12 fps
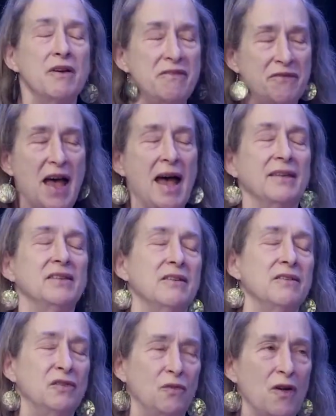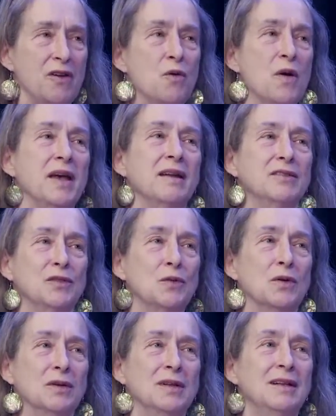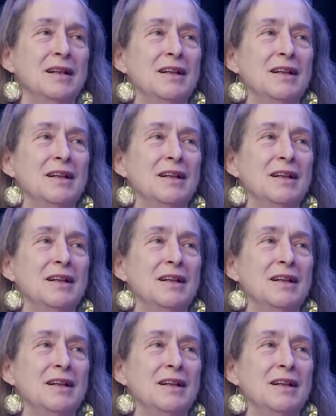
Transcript: very fast. I was very quick in school.